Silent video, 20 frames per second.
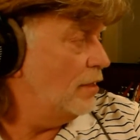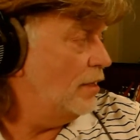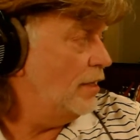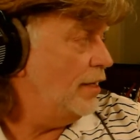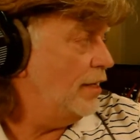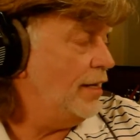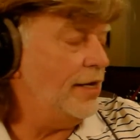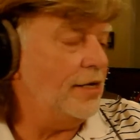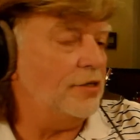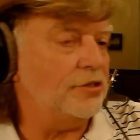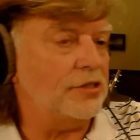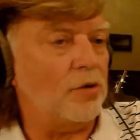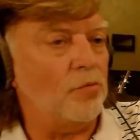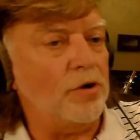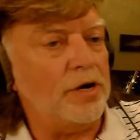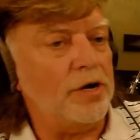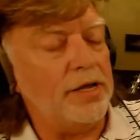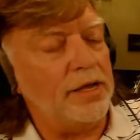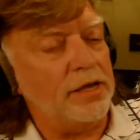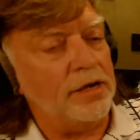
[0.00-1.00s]
Is I
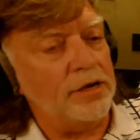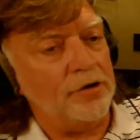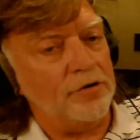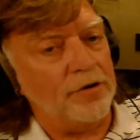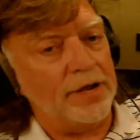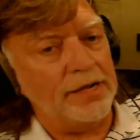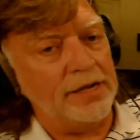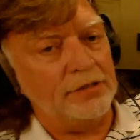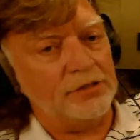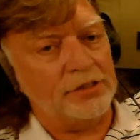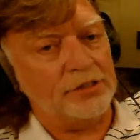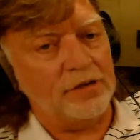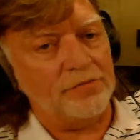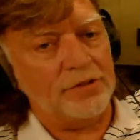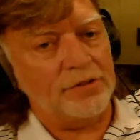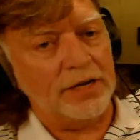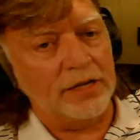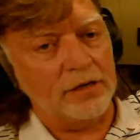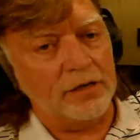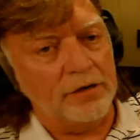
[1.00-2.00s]
want to integrate stuff
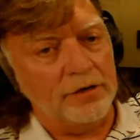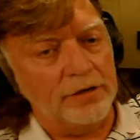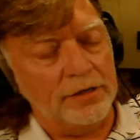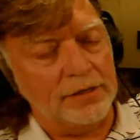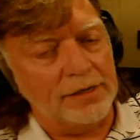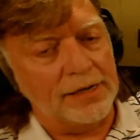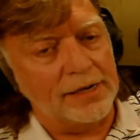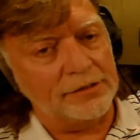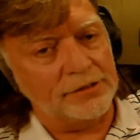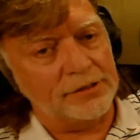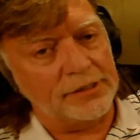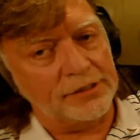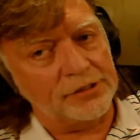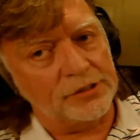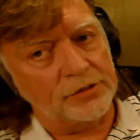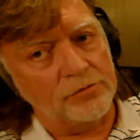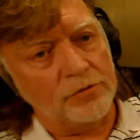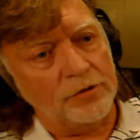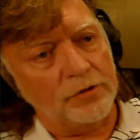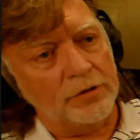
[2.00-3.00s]
that I learned at Line 6
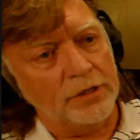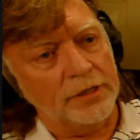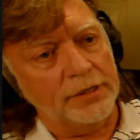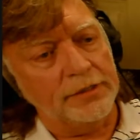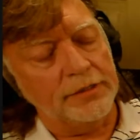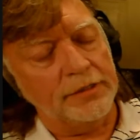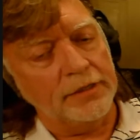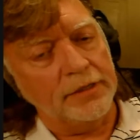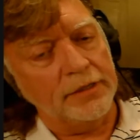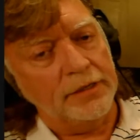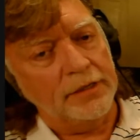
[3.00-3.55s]
and Roland